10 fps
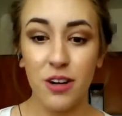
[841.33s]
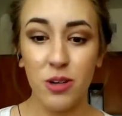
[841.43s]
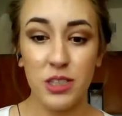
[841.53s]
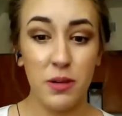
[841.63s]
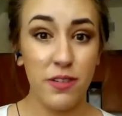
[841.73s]

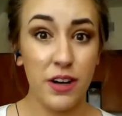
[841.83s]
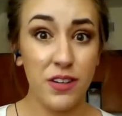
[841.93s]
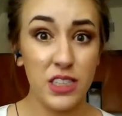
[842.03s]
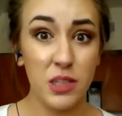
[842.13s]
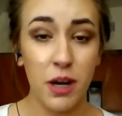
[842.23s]
going to be very
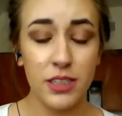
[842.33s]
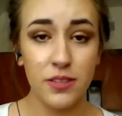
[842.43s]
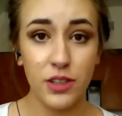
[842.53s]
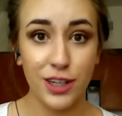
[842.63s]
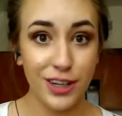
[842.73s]

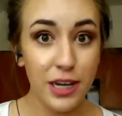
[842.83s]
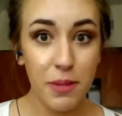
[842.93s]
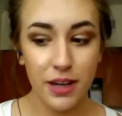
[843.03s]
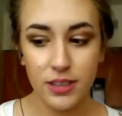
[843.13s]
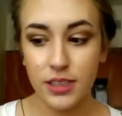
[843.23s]
responsive to your
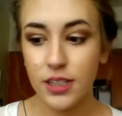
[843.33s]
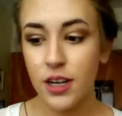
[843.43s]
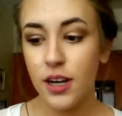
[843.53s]
emails.